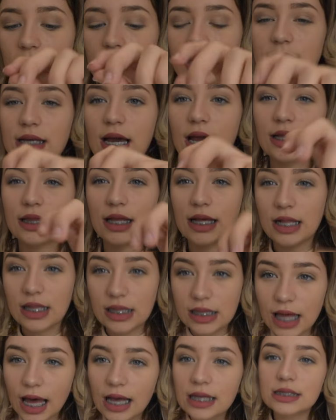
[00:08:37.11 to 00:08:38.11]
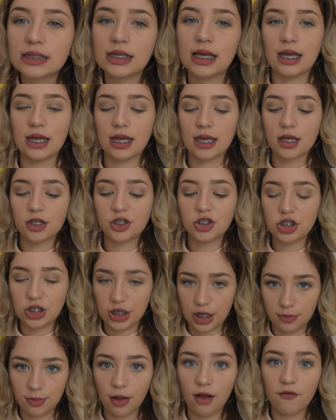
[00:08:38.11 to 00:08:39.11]
It's like the classic
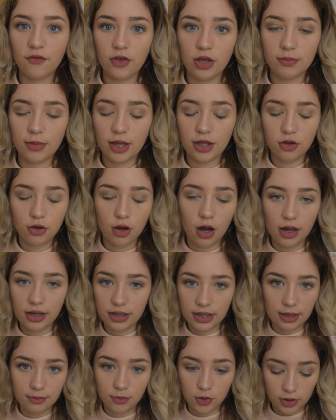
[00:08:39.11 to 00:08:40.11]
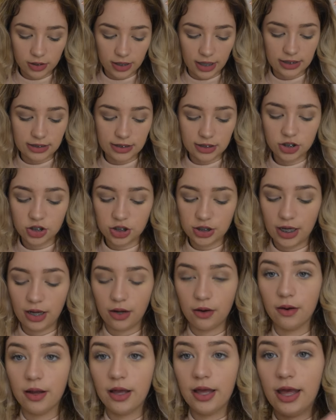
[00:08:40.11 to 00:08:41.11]
Chanel perfume. Like you can't get more classic
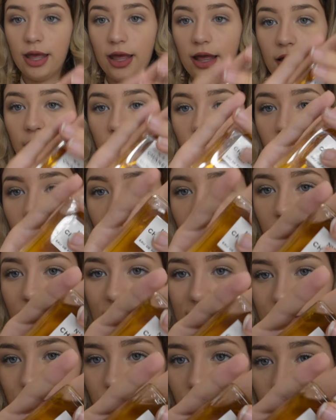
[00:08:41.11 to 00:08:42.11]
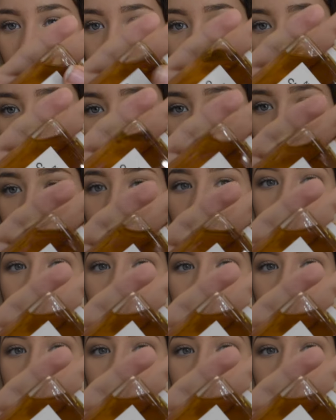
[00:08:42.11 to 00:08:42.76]
Chanel than this perfume.